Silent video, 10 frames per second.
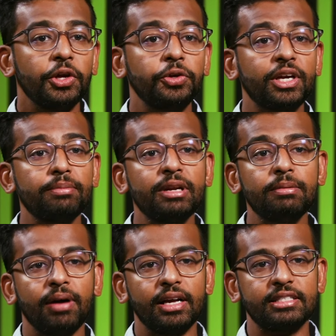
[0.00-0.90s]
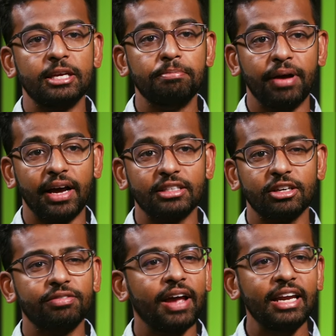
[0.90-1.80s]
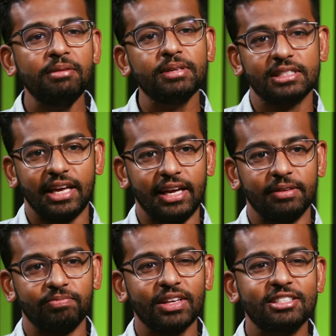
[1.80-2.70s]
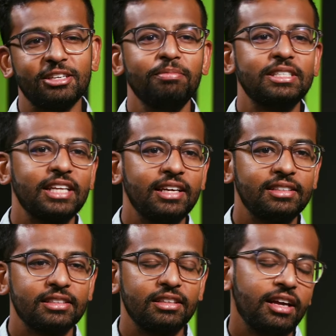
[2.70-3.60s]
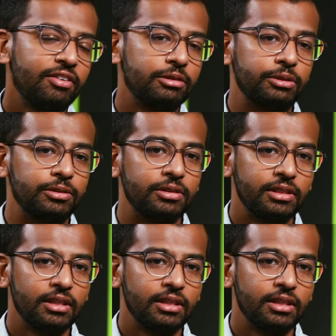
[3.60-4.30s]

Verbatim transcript: You can minimize the impact of any mistake, and some mistakes are inevitable,